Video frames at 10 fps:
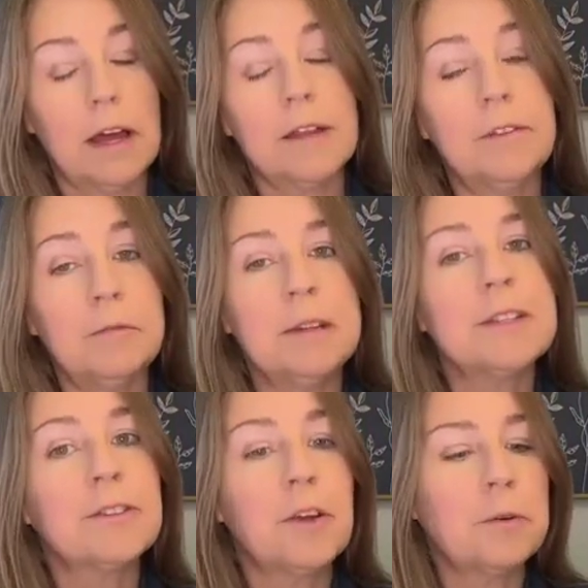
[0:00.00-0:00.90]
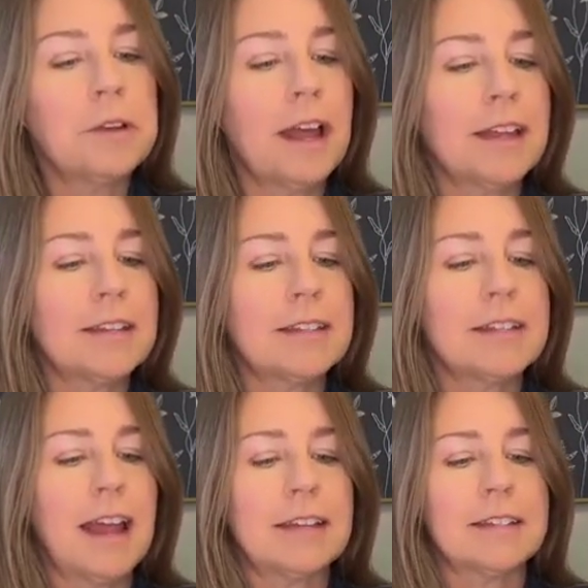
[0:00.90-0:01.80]
A lot of you have been so
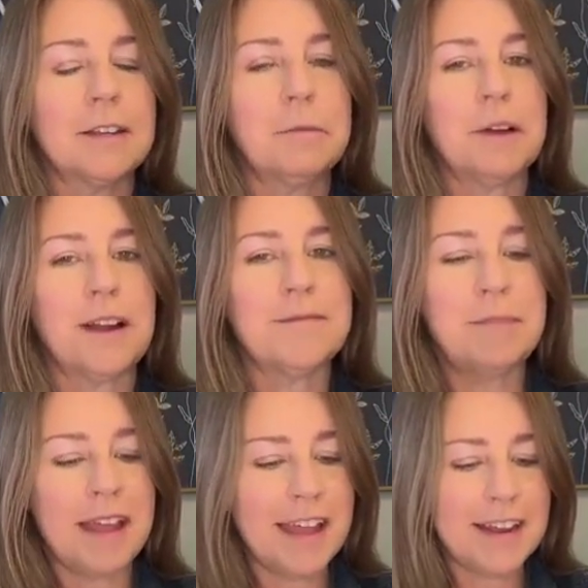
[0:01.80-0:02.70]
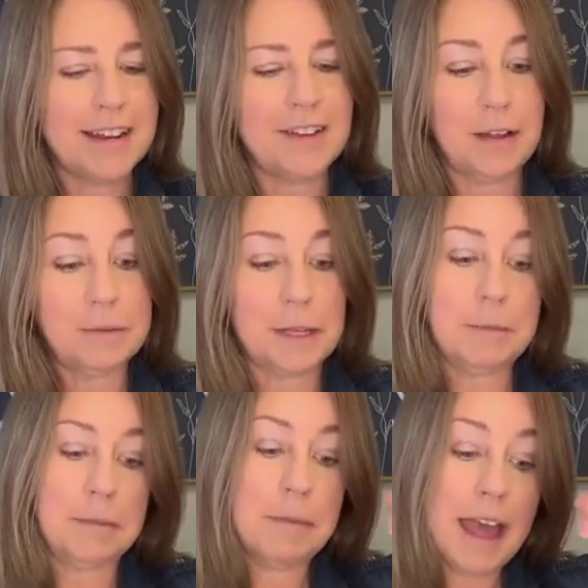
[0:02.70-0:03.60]
nice and asking where I've been and if I was
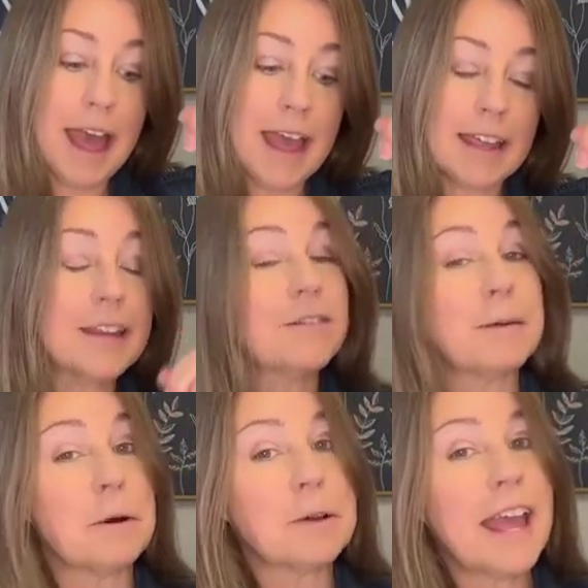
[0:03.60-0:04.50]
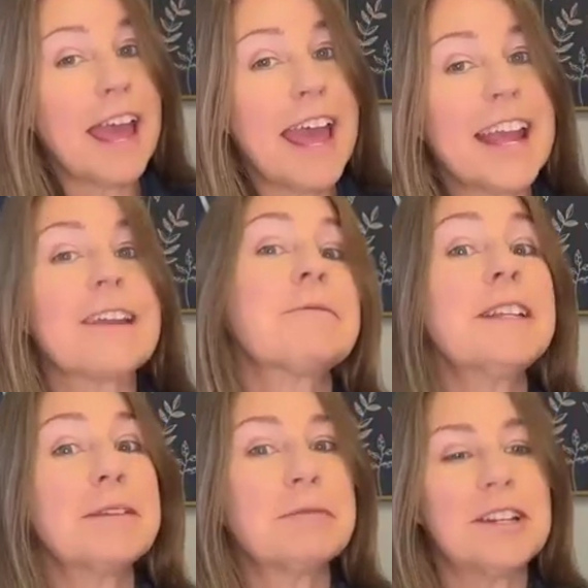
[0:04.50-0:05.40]
coming back and if I'm okay, and I
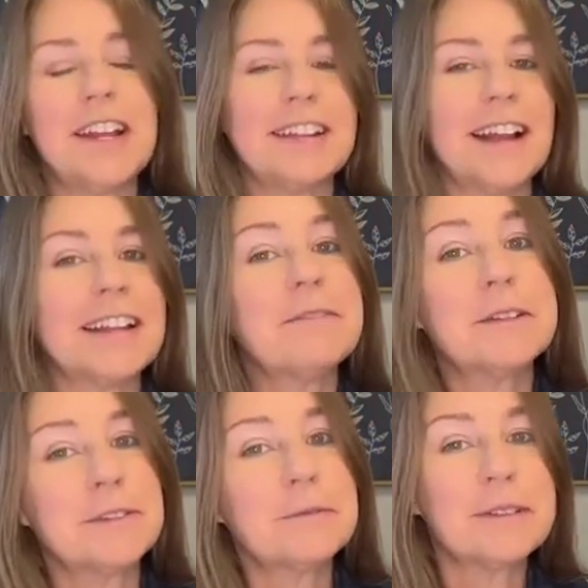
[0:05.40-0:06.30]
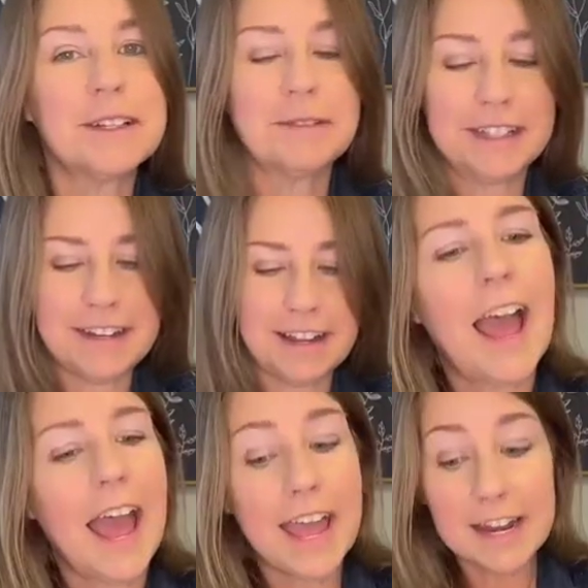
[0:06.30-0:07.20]
really appreciate that. That was really, really
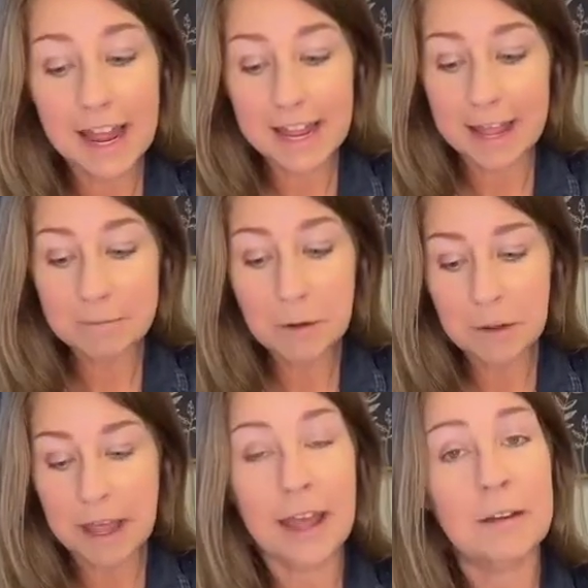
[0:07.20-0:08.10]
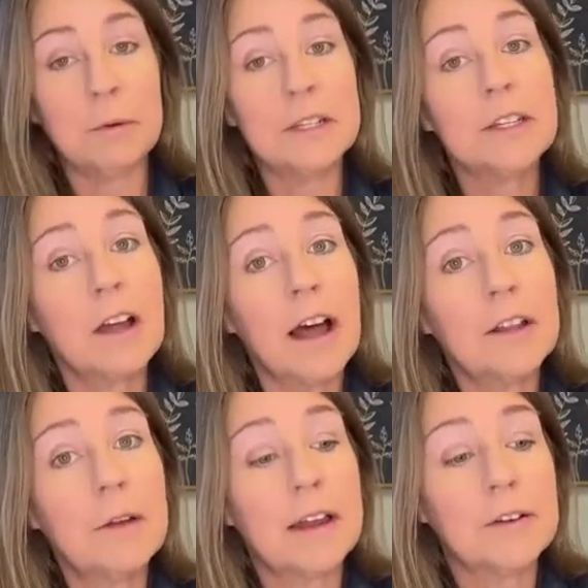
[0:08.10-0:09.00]
nice. And I am okay. I went to
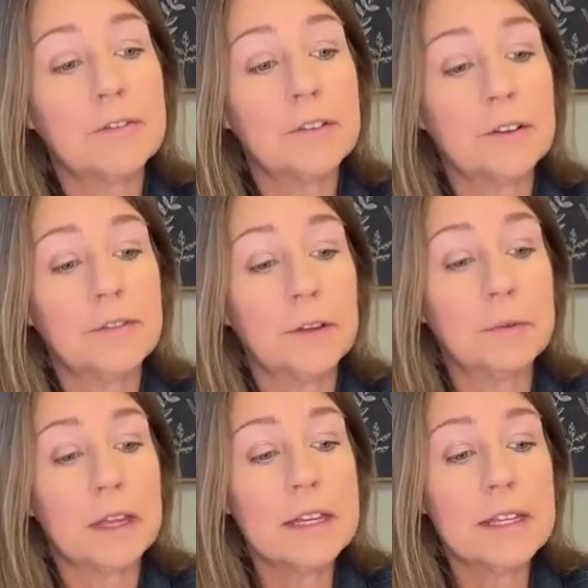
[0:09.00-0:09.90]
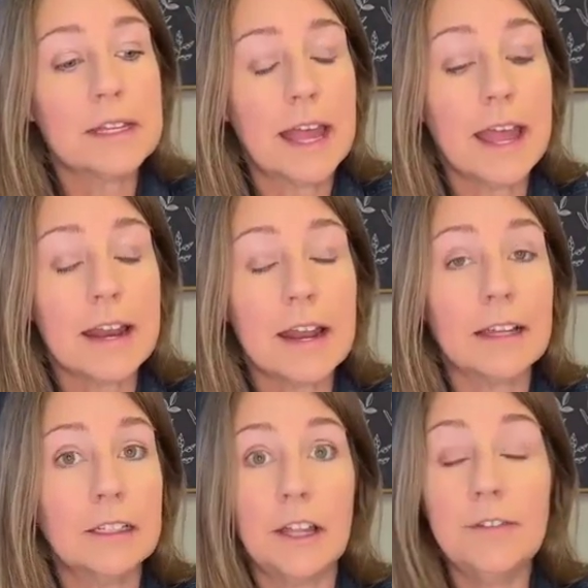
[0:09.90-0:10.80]
Colorado for a few weeks
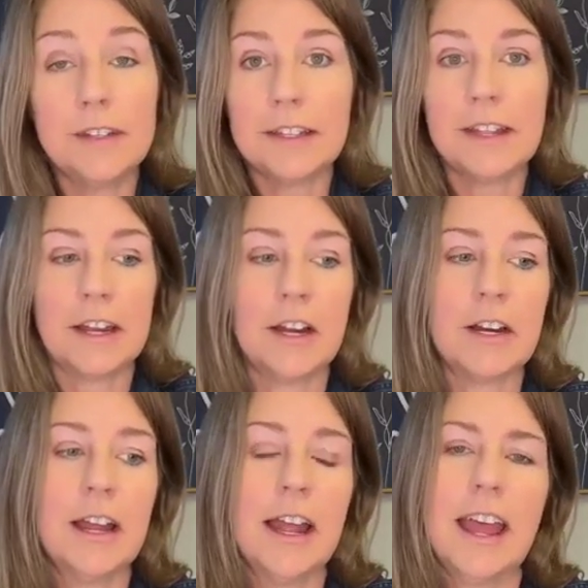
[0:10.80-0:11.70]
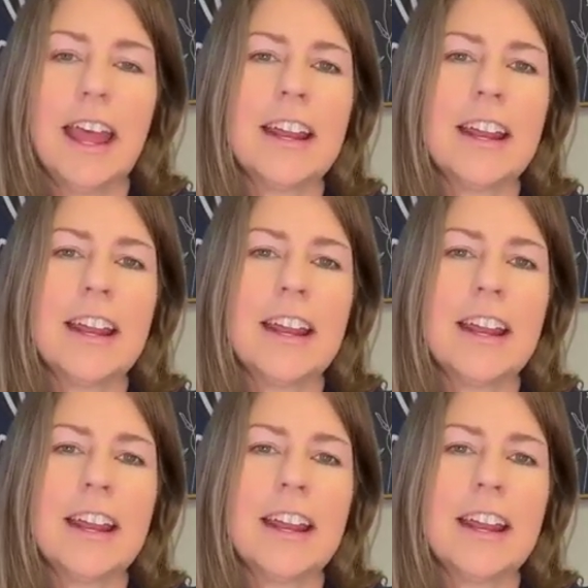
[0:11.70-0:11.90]
and I loved it there.